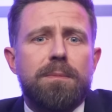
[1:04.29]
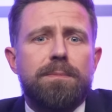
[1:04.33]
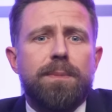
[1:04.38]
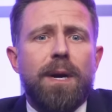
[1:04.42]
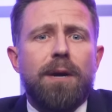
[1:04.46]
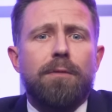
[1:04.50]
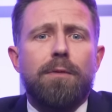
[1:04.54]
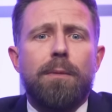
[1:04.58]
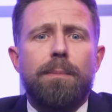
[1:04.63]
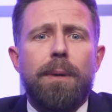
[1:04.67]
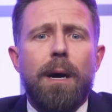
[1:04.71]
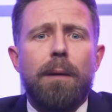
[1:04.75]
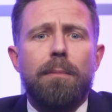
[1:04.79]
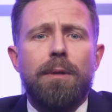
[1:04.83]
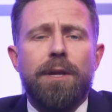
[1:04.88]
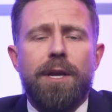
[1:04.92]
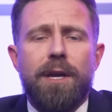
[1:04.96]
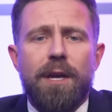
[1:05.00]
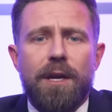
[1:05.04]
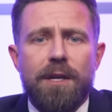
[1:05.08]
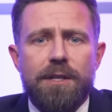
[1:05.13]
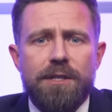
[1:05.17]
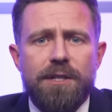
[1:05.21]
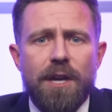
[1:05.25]
by
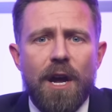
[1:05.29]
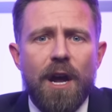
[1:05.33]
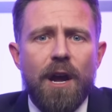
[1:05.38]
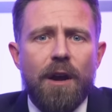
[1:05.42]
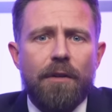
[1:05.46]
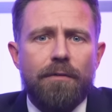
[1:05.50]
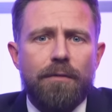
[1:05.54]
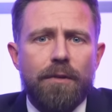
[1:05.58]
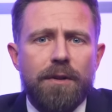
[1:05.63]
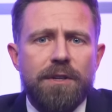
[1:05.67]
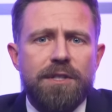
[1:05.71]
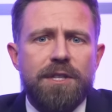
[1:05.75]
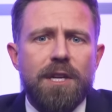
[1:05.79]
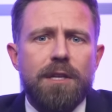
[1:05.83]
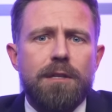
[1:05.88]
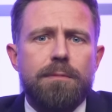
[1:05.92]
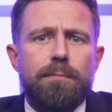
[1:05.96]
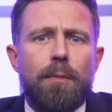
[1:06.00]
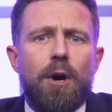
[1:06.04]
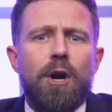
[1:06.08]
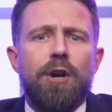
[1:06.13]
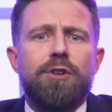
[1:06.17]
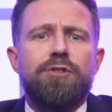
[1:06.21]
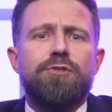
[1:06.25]
Republicans. For
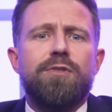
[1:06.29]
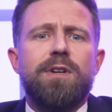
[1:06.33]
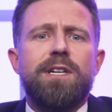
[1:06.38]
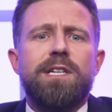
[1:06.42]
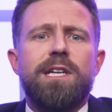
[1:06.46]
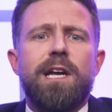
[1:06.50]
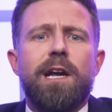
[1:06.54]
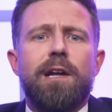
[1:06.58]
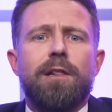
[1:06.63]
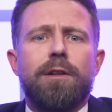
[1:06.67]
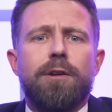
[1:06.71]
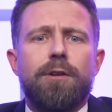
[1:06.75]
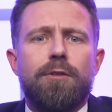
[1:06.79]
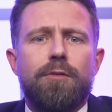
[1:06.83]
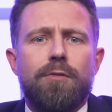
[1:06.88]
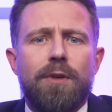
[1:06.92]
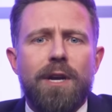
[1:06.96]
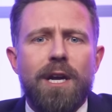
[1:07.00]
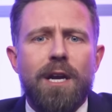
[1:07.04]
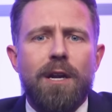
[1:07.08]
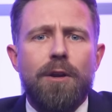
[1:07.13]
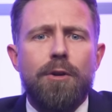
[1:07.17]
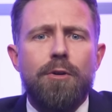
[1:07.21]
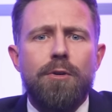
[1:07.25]
instance, Marjorie Taylor
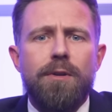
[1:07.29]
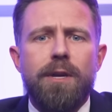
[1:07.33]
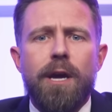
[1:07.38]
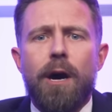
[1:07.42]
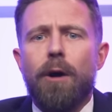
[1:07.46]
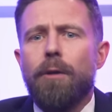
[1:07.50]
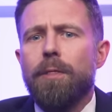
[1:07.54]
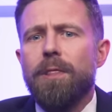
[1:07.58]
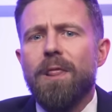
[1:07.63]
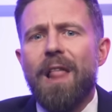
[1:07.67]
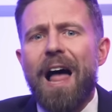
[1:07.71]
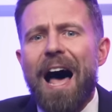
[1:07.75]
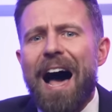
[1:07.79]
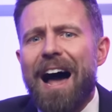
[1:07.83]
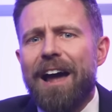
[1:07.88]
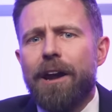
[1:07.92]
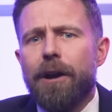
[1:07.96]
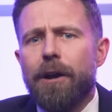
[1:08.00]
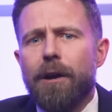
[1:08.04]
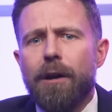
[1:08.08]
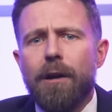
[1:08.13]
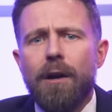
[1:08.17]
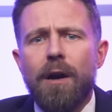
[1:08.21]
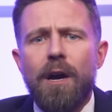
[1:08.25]
Greene, who yelled
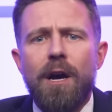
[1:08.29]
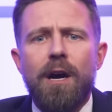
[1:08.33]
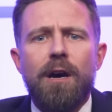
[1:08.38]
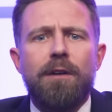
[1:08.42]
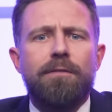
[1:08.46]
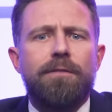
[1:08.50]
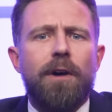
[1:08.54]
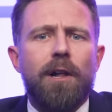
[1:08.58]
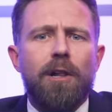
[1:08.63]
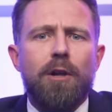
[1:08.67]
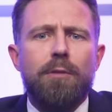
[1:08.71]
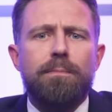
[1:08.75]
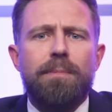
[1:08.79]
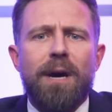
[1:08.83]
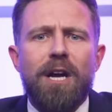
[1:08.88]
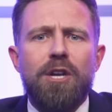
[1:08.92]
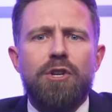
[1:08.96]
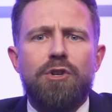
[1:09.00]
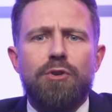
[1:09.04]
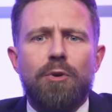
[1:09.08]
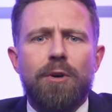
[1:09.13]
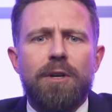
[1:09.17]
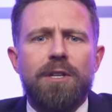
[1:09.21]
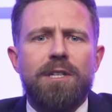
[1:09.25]
liar, followed
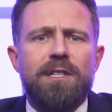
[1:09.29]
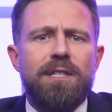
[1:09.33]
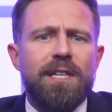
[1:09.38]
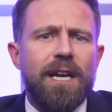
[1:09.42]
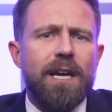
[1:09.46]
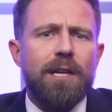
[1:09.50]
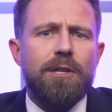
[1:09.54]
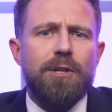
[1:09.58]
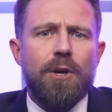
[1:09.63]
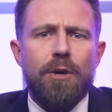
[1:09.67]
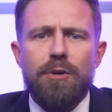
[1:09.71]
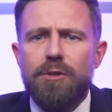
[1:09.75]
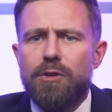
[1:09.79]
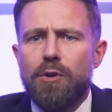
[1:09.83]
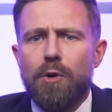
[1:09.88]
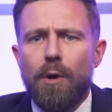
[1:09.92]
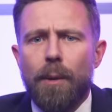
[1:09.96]
by George Santos, who